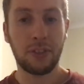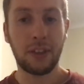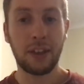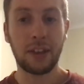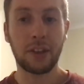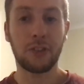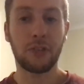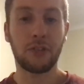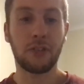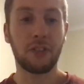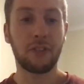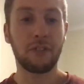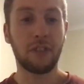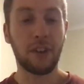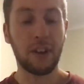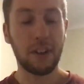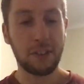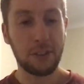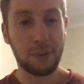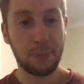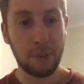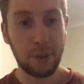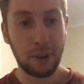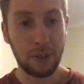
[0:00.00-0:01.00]
Thanks for
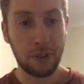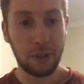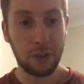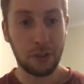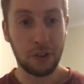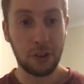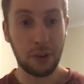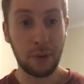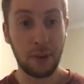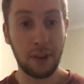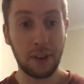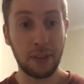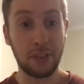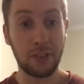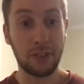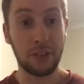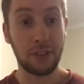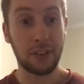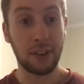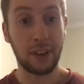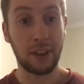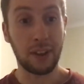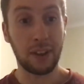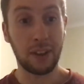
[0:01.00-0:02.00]
inviting me on the show,
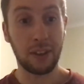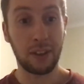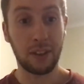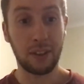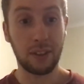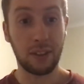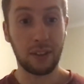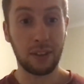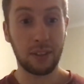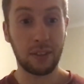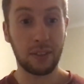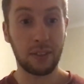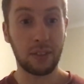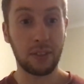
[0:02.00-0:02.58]
Anthony.